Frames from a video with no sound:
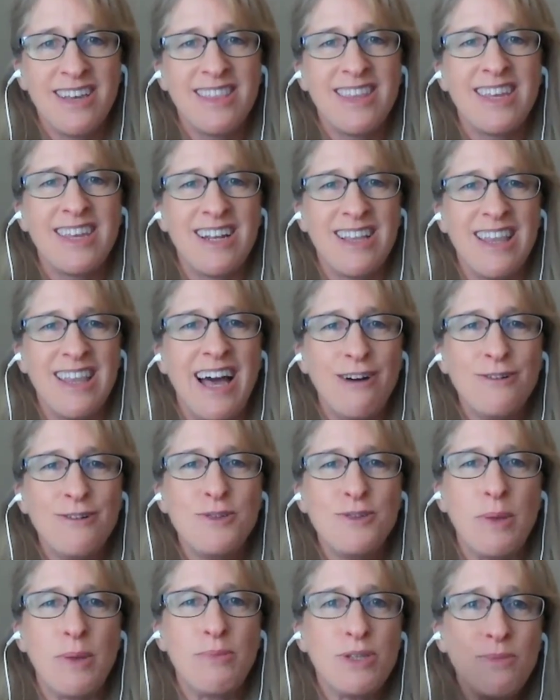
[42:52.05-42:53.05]
that
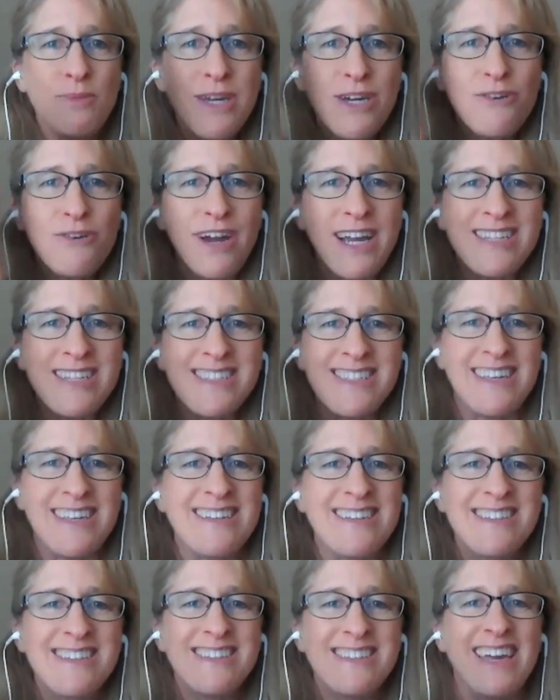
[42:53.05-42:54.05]
allows people to be crazy
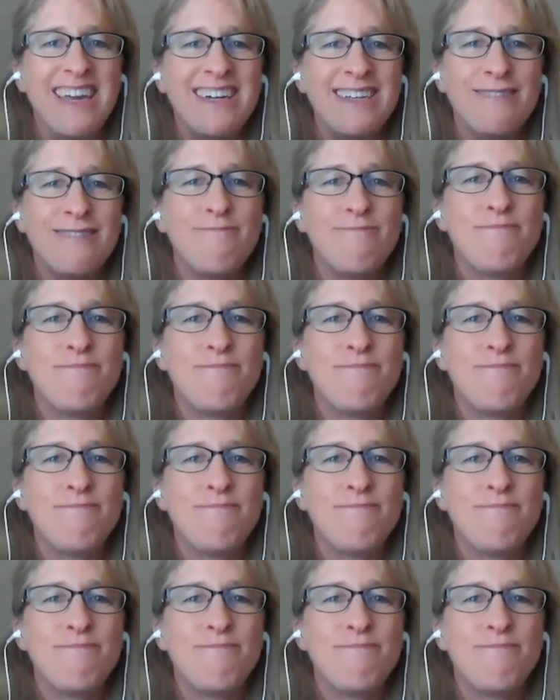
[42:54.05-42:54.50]
and stay in